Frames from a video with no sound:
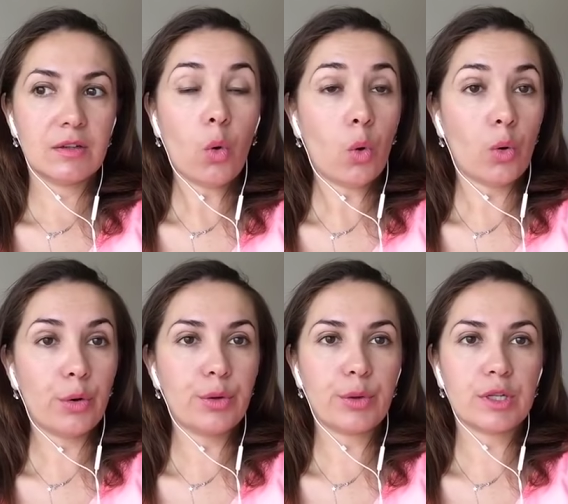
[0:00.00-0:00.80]

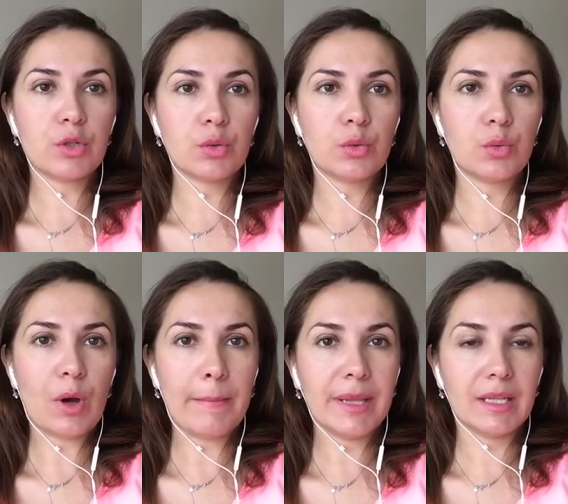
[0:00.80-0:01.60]
or you can do
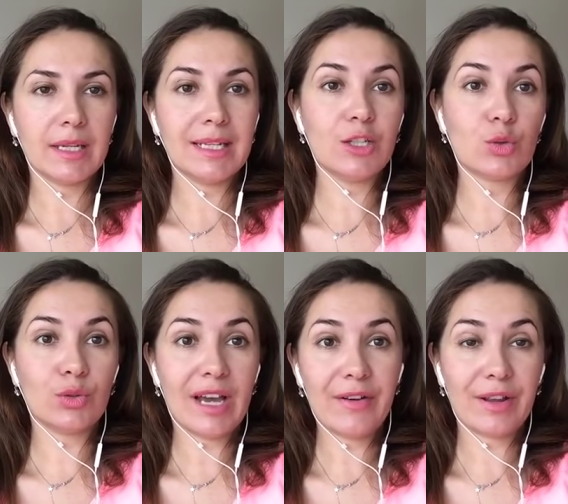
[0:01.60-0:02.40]
1 million into
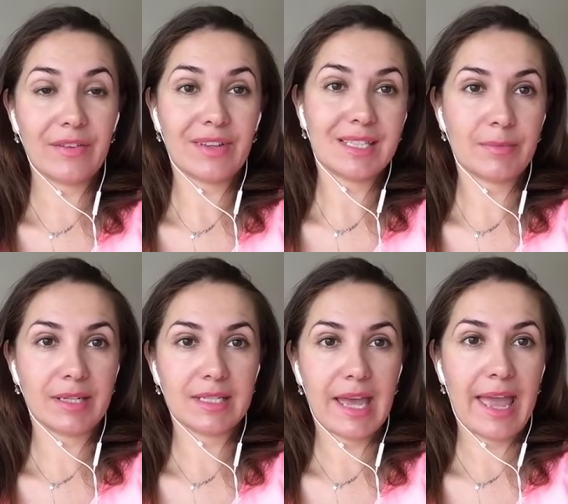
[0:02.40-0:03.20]
direct
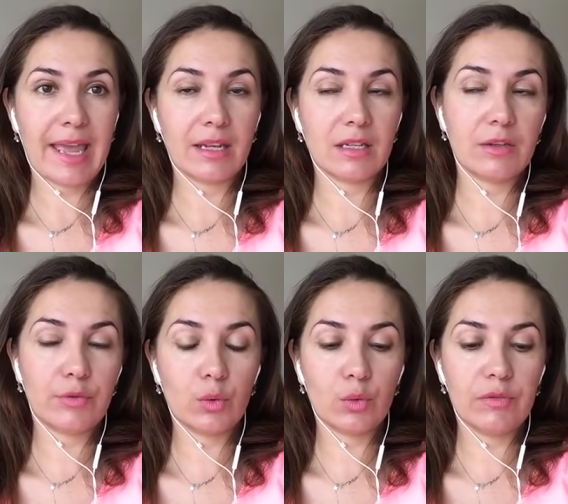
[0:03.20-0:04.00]
investment, and
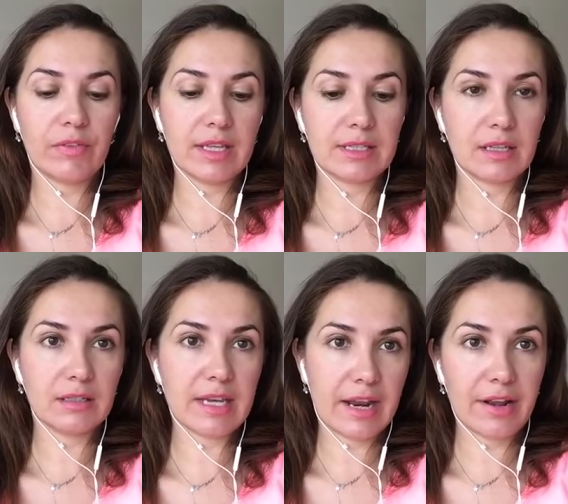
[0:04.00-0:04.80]
if you invest
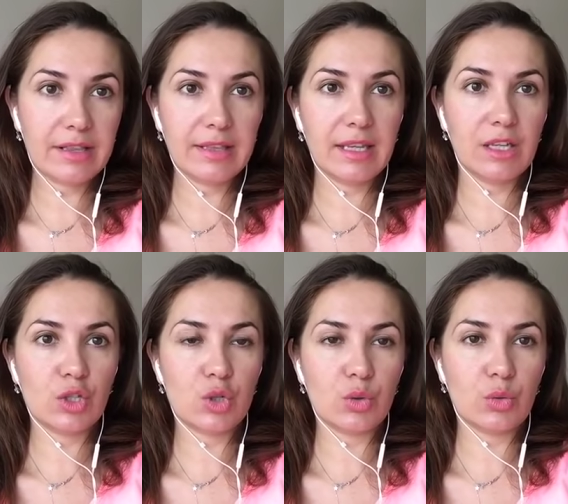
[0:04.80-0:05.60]
directly
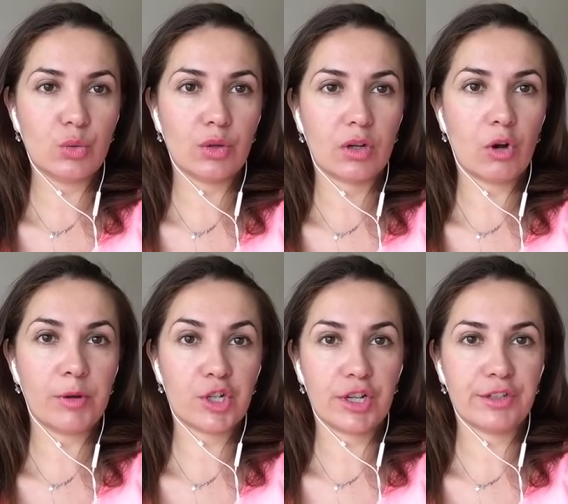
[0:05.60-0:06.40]
into
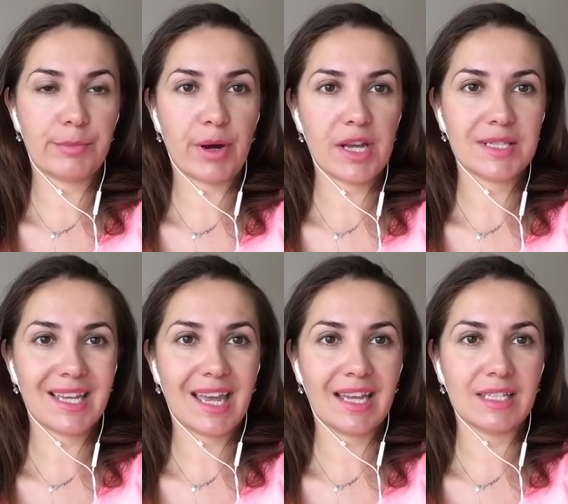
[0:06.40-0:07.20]
commercial enterprise,
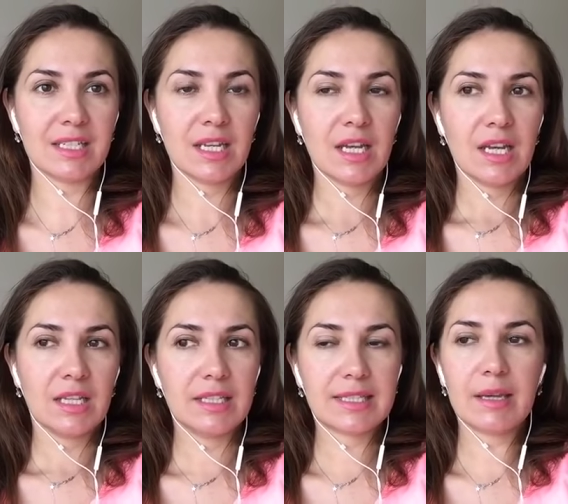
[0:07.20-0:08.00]
and
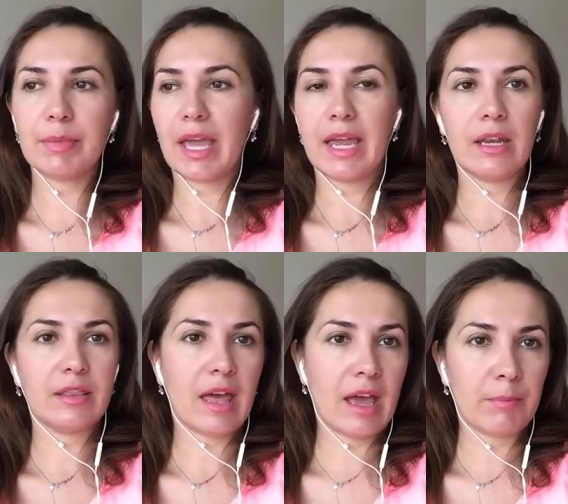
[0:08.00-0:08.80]
this can be any
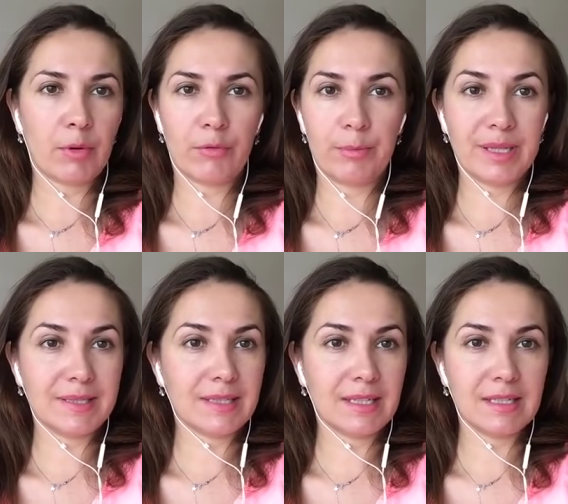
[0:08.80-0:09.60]
type of
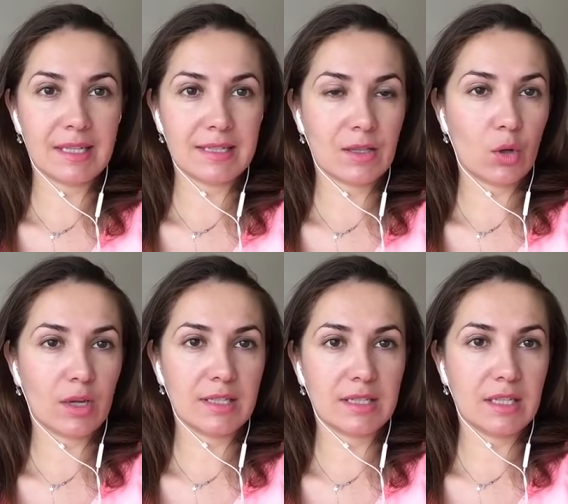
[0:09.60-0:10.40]
business as long
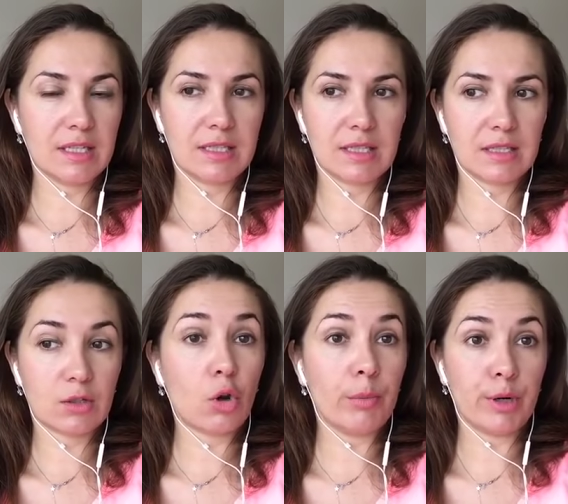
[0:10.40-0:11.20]
as it's
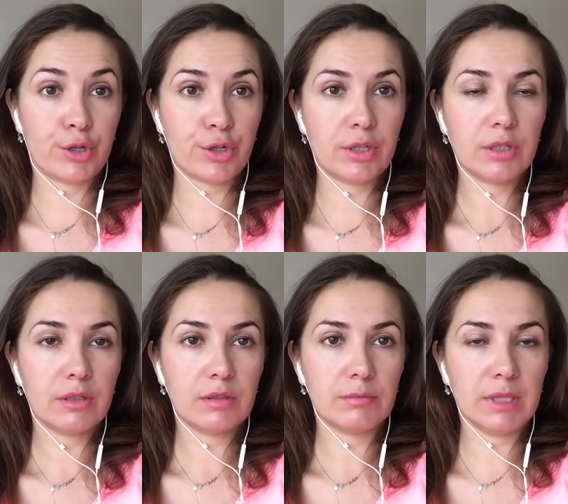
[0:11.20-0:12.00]
commercial,
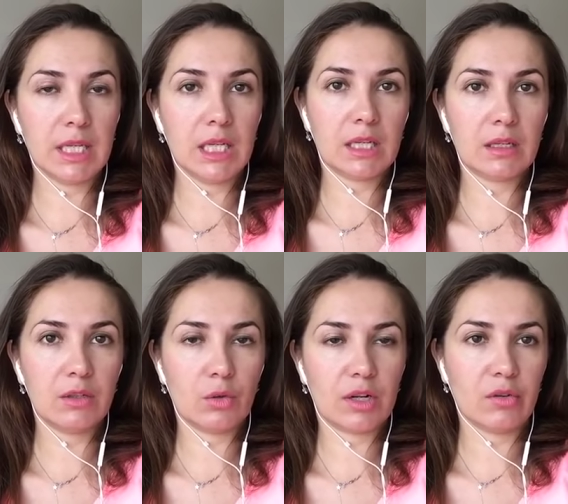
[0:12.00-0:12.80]
meaning
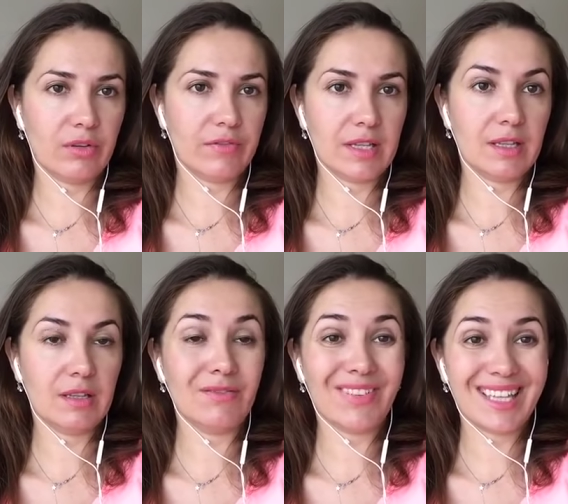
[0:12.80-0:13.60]
you cannot
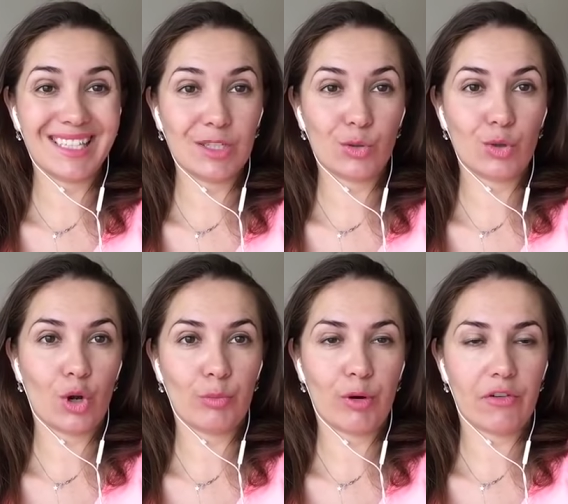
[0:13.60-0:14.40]
invest into
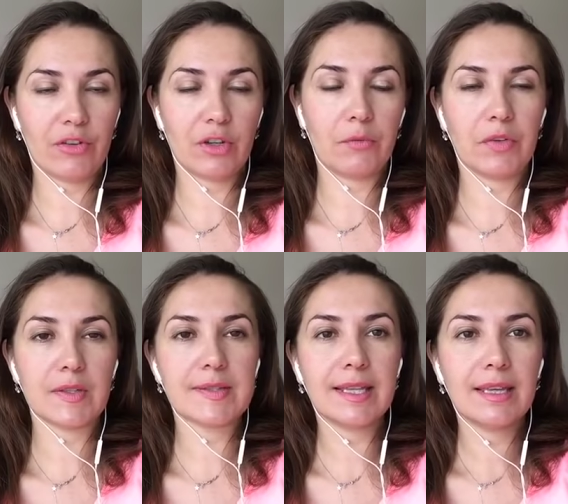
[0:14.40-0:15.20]
non-profit,
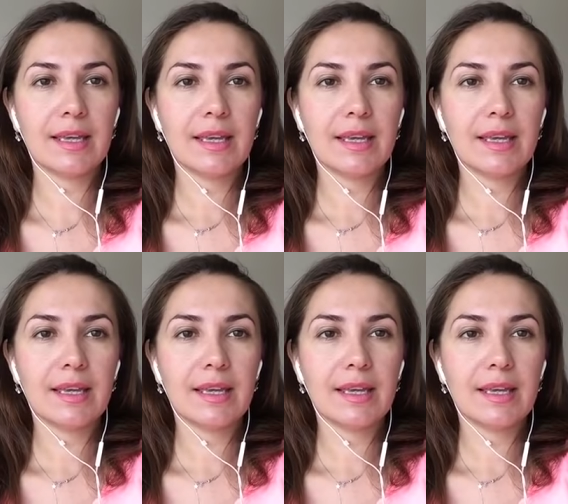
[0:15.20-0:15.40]
obviously.